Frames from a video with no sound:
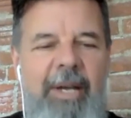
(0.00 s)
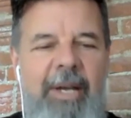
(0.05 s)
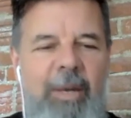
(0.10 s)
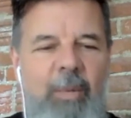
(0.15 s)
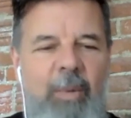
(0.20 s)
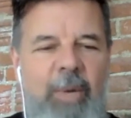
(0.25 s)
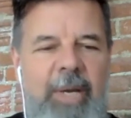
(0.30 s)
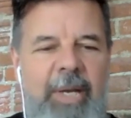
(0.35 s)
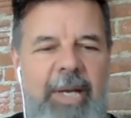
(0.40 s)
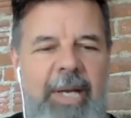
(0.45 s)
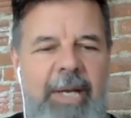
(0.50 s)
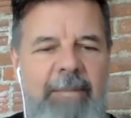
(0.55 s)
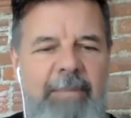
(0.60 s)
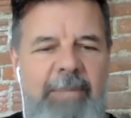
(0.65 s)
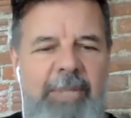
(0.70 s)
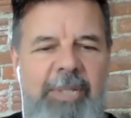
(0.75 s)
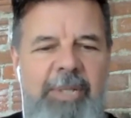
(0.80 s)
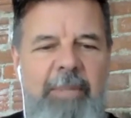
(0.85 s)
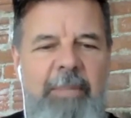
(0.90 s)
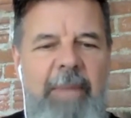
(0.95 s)
When it
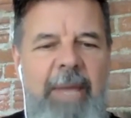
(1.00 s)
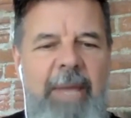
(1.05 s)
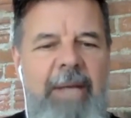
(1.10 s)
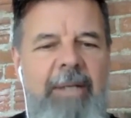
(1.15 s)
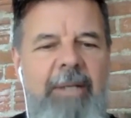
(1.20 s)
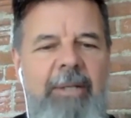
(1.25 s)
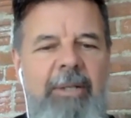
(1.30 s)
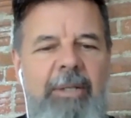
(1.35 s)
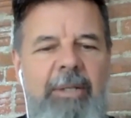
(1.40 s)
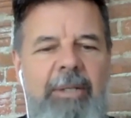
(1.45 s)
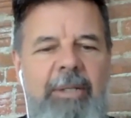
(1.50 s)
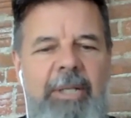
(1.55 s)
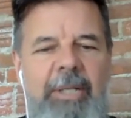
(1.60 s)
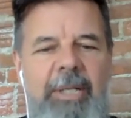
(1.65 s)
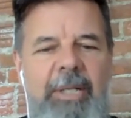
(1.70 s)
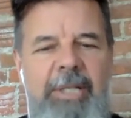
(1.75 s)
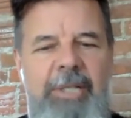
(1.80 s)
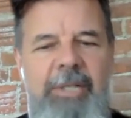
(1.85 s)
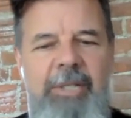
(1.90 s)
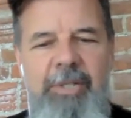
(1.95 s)
comes to medical
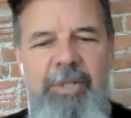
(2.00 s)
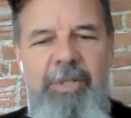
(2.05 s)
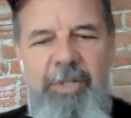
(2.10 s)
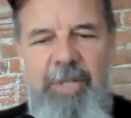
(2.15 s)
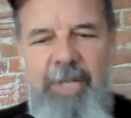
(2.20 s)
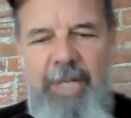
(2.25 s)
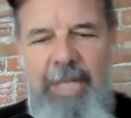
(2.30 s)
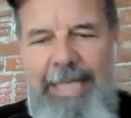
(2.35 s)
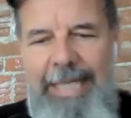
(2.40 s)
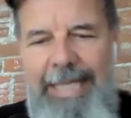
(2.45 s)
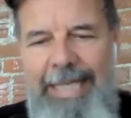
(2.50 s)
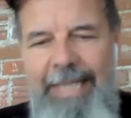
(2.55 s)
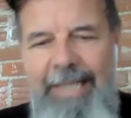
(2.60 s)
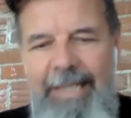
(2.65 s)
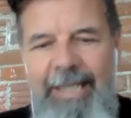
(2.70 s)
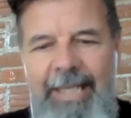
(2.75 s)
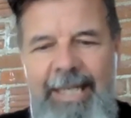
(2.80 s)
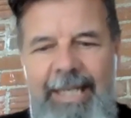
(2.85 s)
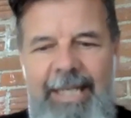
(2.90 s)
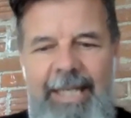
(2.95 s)
conditions and
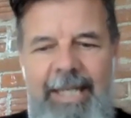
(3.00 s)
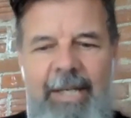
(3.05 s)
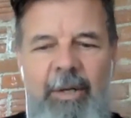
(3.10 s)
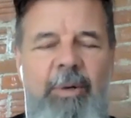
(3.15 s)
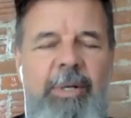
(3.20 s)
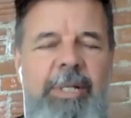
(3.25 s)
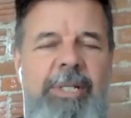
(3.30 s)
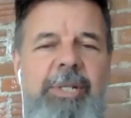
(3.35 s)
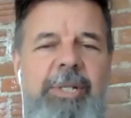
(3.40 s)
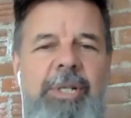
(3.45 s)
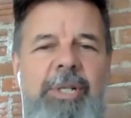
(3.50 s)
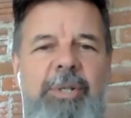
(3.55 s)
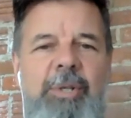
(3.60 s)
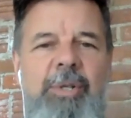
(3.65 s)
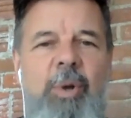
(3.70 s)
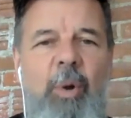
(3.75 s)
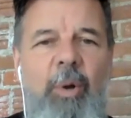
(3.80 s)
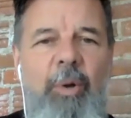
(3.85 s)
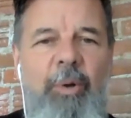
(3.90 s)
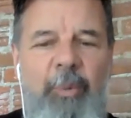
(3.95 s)
healing, Christians
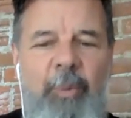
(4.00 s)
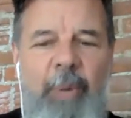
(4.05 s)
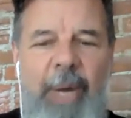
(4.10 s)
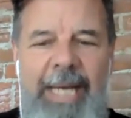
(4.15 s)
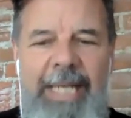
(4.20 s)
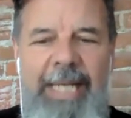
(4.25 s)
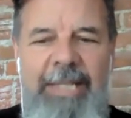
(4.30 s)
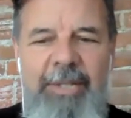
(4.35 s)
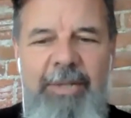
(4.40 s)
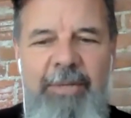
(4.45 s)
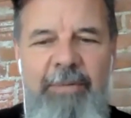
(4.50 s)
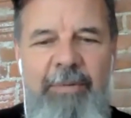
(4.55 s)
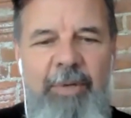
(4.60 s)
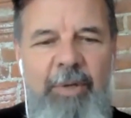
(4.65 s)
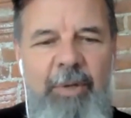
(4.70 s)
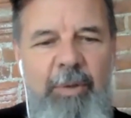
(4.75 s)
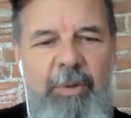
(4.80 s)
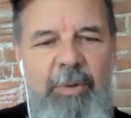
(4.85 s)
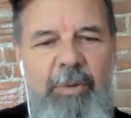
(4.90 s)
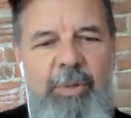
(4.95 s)
hold a range of
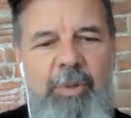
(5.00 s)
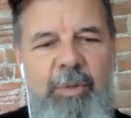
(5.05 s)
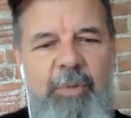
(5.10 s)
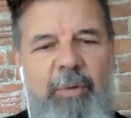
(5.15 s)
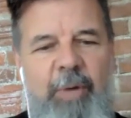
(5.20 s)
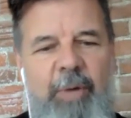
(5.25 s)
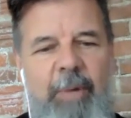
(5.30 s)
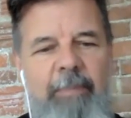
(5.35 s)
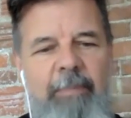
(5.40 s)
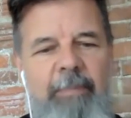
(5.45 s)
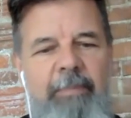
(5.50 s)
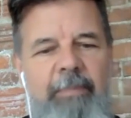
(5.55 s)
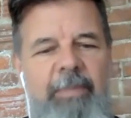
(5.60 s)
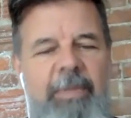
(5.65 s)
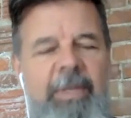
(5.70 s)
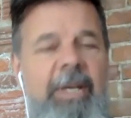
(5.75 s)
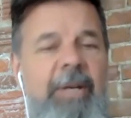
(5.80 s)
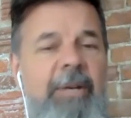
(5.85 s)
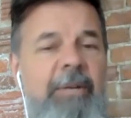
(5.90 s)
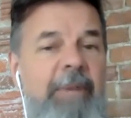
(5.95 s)
views from
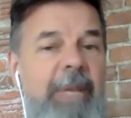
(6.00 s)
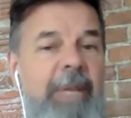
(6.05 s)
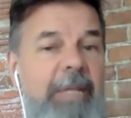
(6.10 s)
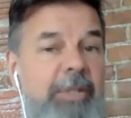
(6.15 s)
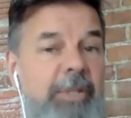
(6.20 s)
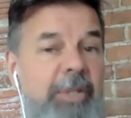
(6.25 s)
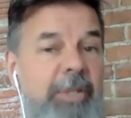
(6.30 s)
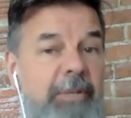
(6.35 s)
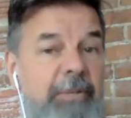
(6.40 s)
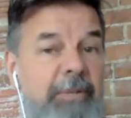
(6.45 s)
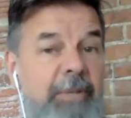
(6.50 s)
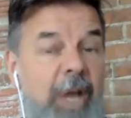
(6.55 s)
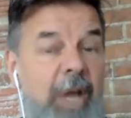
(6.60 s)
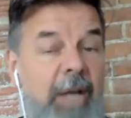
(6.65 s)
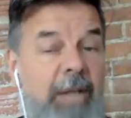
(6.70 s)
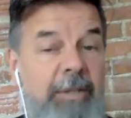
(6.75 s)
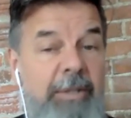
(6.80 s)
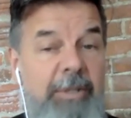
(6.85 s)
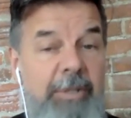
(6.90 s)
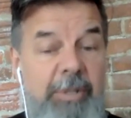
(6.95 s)
the intervention of
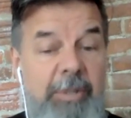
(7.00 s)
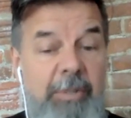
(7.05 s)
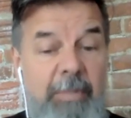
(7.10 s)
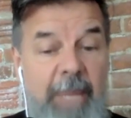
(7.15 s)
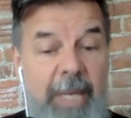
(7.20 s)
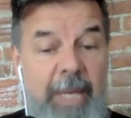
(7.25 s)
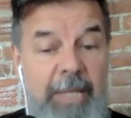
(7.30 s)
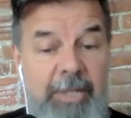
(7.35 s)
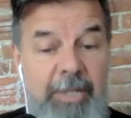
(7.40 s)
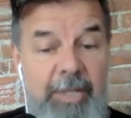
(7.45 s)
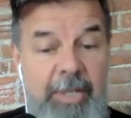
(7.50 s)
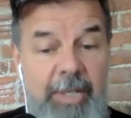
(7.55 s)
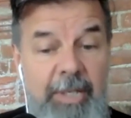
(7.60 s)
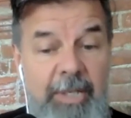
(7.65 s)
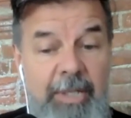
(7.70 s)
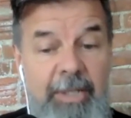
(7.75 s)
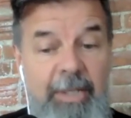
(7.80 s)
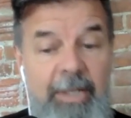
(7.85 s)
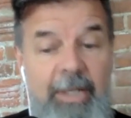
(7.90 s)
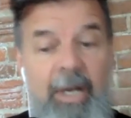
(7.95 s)
doctors and
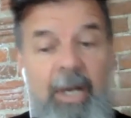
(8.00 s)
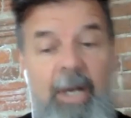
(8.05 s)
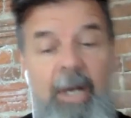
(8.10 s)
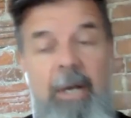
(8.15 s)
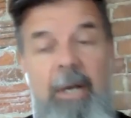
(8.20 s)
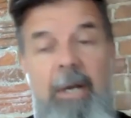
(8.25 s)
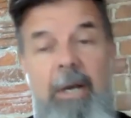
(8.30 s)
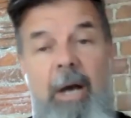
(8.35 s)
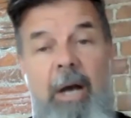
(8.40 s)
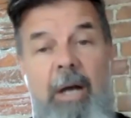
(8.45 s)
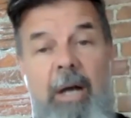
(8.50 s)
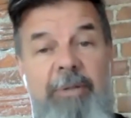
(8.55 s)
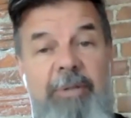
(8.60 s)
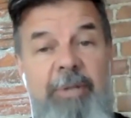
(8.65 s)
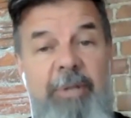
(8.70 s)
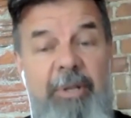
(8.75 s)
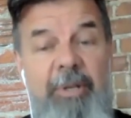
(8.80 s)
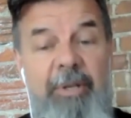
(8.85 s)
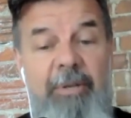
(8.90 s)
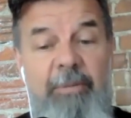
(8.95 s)
medicine,
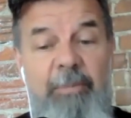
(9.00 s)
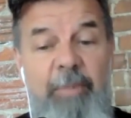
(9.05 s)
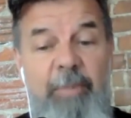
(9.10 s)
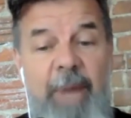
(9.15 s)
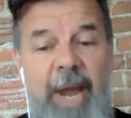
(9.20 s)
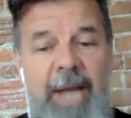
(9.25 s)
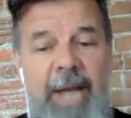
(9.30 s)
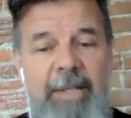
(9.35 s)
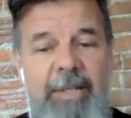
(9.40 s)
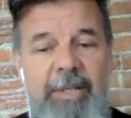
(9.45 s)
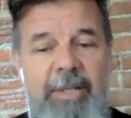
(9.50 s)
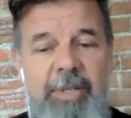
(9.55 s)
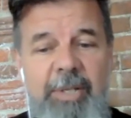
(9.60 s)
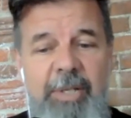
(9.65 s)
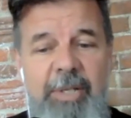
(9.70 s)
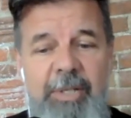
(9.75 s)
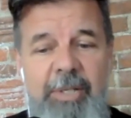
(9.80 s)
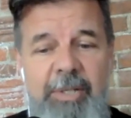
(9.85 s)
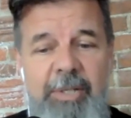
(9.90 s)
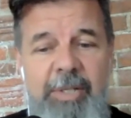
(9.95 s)
alternative
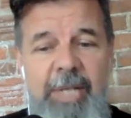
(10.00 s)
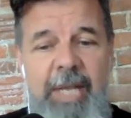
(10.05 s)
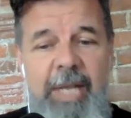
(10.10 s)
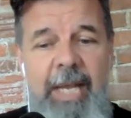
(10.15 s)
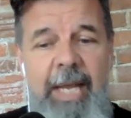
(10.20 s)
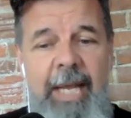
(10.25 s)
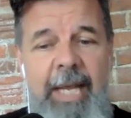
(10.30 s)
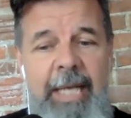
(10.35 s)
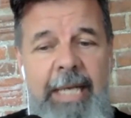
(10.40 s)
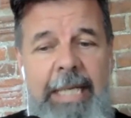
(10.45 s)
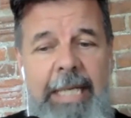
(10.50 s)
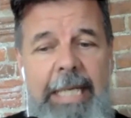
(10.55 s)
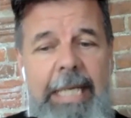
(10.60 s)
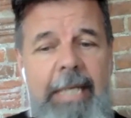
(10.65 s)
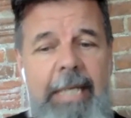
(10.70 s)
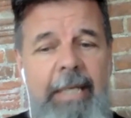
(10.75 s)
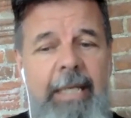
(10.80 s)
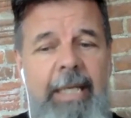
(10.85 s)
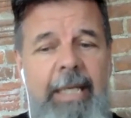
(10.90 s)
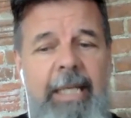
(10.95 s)
practices, and
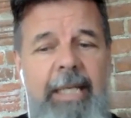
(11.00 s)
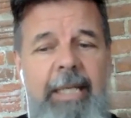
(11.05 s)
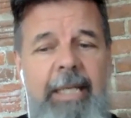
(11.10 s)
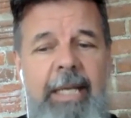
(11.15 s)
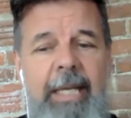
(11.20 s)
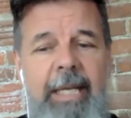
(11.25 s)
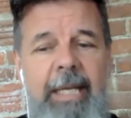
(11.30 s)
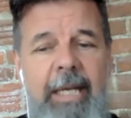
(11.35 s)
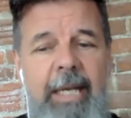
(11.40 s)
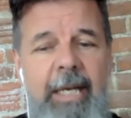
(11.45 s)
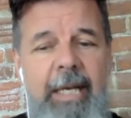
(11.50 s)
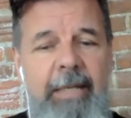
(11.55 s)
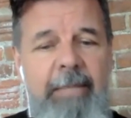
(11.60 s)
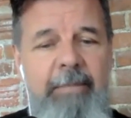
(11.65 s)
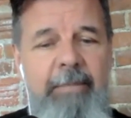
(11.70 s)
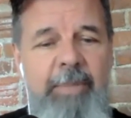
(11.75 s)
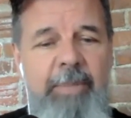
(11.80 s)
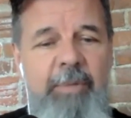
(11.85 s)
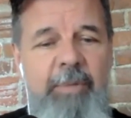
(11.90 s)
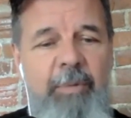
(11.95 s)
healing that
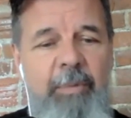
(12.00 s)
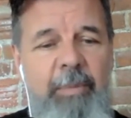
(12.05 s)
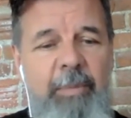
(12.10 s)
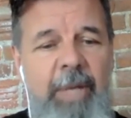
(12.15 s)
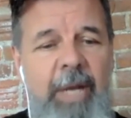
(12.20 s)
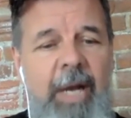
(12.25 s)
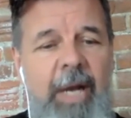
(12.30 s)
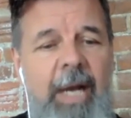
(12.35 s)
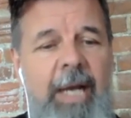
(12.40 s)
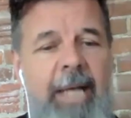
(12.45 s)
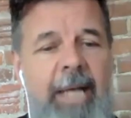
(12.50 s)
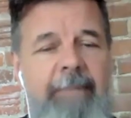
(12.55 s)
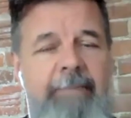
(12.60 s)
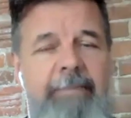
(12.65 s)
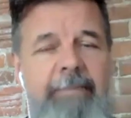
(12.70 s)
comes from God.